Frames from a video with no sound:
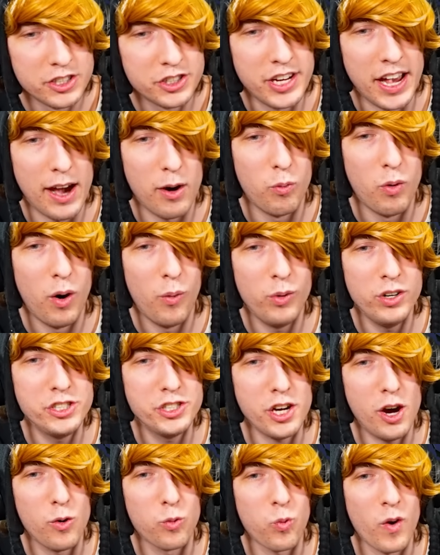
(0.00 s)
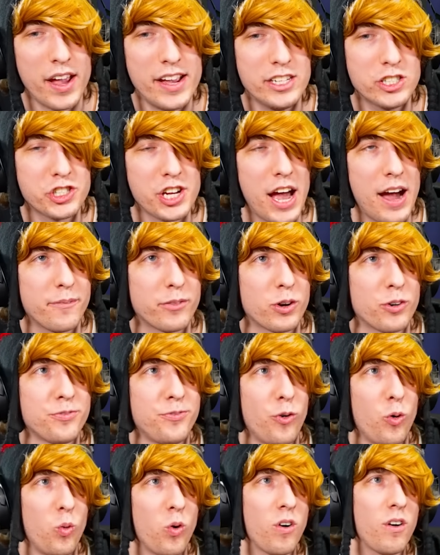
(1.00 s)
Chat, what would y'all rate Chapter
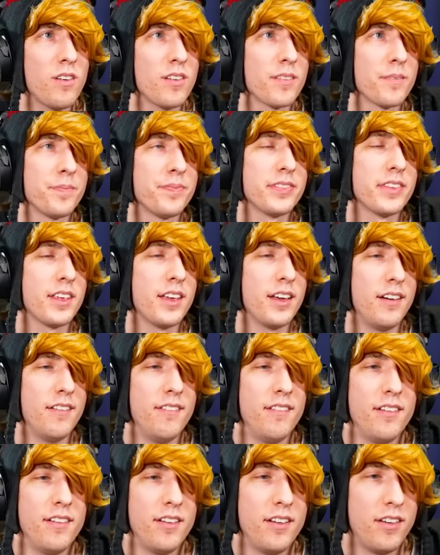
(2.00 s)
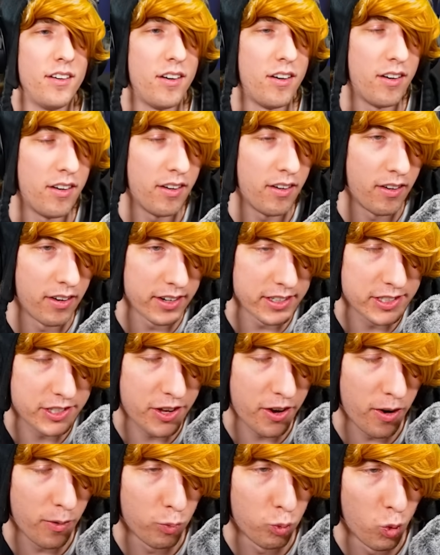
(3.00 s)
4 on a
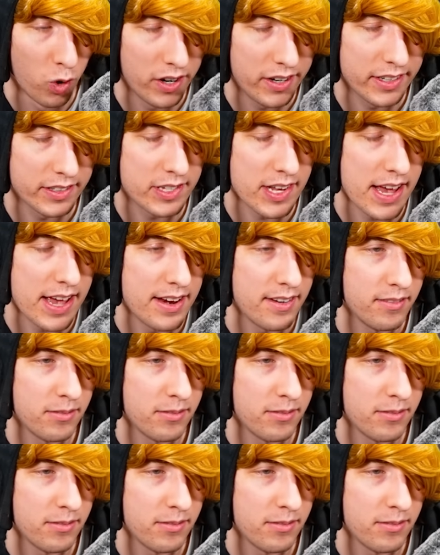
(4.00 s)
scale of 1 to 10?